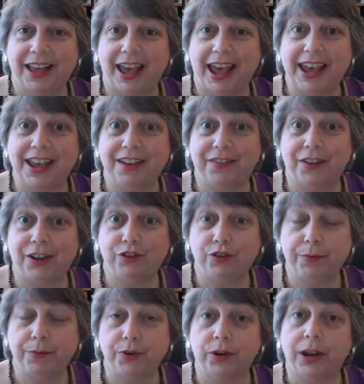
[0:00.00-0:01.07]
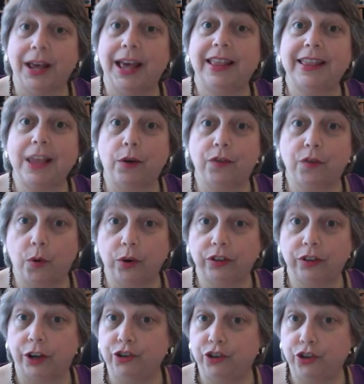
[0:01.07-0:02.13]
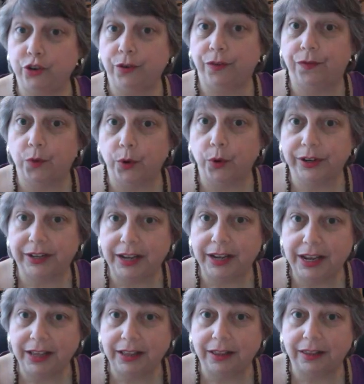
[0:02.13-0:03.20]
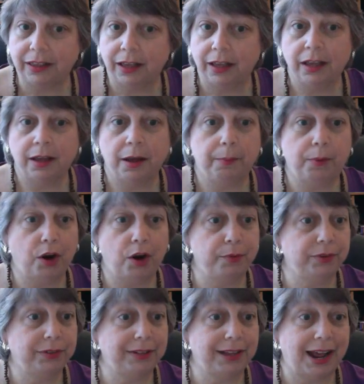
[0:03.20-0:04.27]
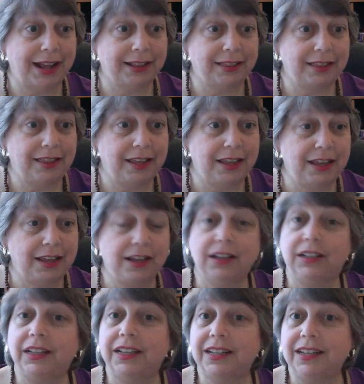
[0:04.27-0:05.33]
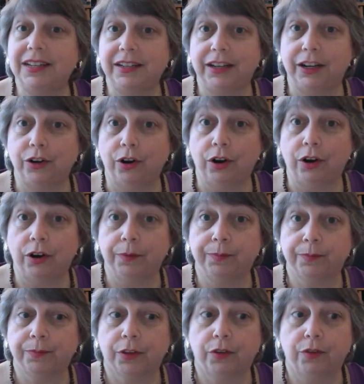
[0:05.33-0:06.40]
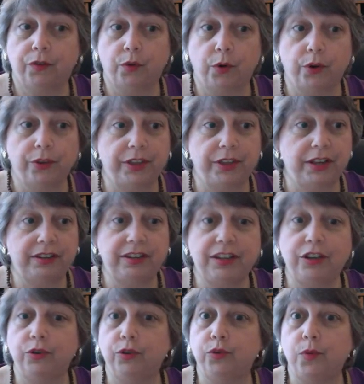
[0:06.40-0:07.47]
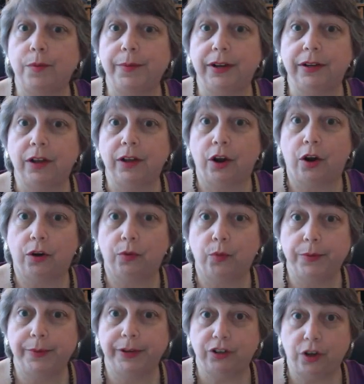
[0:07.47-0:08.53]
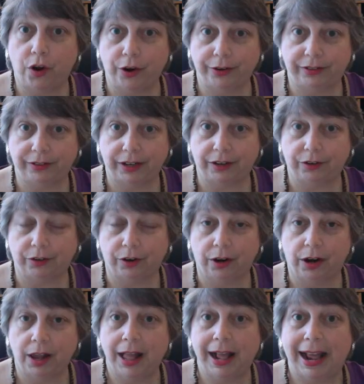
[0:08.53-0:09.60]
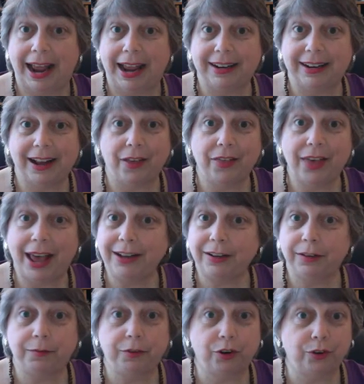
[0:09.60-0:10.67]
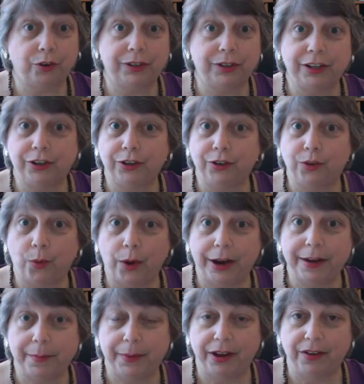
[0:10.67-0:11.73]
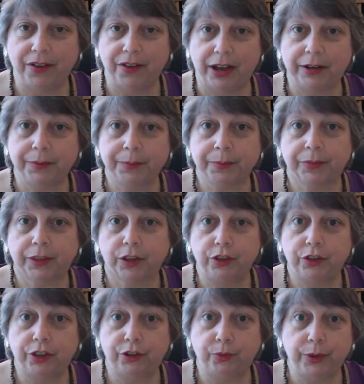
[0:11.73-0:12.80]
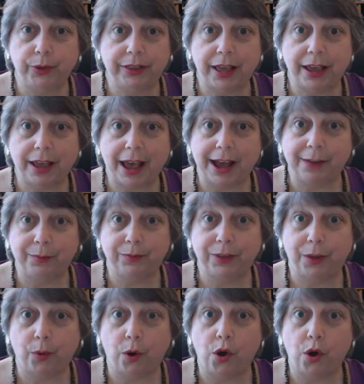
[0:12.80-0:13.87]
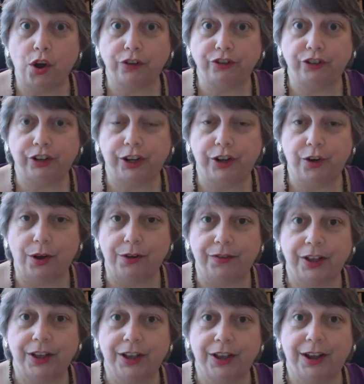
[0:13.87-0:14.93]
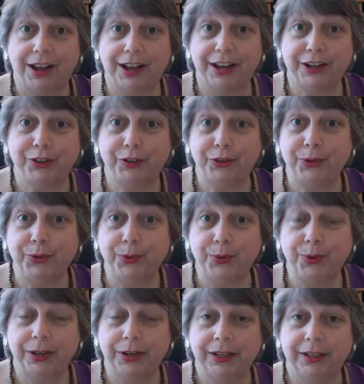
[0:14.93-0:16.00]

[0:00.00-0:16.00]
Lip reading: AFI tribute. Now, of course, on June 14th, Barbara's got the Clinton dinner for the Cedars Women's Heart Center. And now that's turned into quite a big event. This week they were auctioning off 2